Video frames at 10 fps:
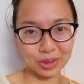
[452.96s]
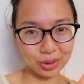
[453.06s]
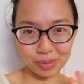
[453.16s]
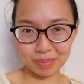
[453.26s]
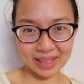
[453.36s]

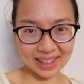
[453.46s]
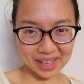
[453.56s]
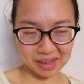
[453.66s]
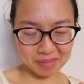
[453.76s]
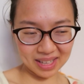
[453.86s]
Don't be
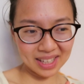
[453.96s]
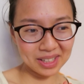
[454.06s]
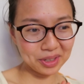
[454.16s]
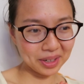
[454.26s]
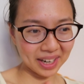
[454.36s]
like
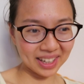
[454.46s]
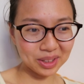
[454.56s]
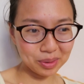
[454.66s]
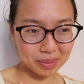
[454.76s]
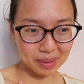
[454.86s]
me, trying
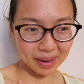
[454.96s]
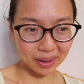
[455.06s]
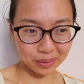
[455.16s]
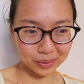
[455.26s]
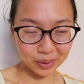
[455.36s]
to be
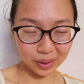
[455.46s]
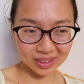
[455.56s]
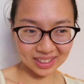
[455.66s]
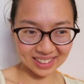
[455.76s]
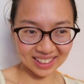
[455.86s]
my own
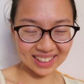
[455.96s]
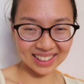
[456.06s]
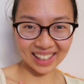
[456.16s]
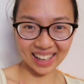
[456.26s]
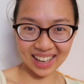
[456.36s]
doctor and
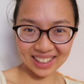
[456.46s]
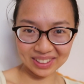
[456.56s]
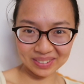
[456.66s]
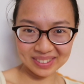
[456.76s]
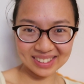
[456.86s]
take high
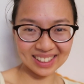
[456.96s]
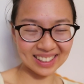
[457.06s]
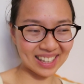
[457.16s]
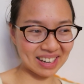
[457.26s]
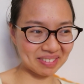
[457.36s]
dose,
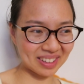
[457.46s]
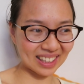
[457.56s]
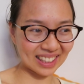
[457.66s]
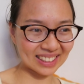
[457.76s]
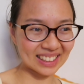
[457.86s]
and then I
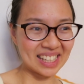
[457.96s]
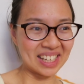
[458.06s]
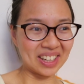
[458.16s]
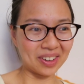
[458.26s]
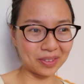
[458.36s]
realize,
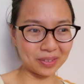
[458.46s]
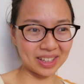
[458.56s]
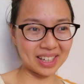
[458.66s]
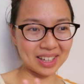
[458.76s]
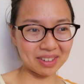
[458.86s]
oh,
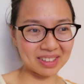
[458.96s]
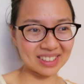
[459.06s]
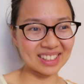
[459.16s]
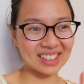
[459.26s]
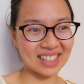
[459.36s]
it
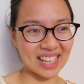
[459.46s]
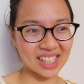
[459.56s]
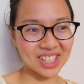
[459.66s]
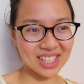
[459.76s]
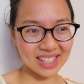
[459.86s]
increases
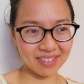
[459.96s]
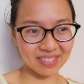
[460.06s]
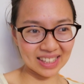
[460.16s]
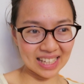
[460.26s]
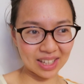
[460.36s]

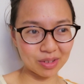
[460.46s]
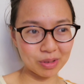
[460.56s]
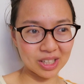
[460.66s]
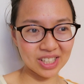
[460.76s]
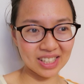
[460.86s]
TH17,
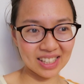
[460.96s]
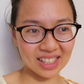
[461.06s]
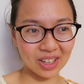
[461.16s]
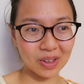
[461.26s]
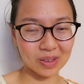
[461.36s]
which
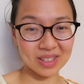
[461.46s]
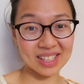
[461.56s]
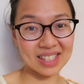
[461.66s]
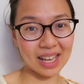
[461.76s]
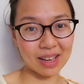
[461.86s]
it
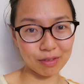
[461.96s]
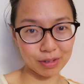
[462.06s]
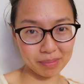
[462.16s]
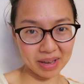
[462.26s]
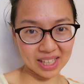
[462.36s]
causes
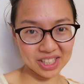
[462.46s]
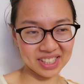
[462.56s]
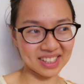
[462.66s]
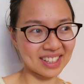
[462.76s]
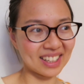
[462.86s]
inflammation.